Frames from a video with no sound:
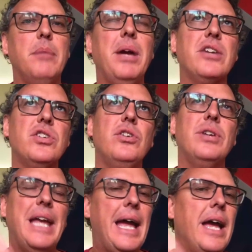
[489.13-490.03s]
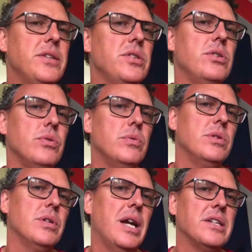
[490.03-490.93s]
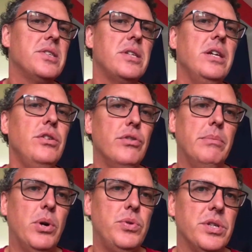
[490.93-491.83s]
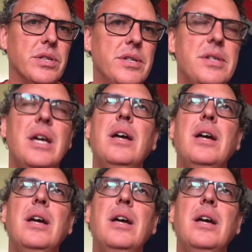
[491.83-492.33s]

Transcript: I'm actually going to ask you to kind of state your emotions,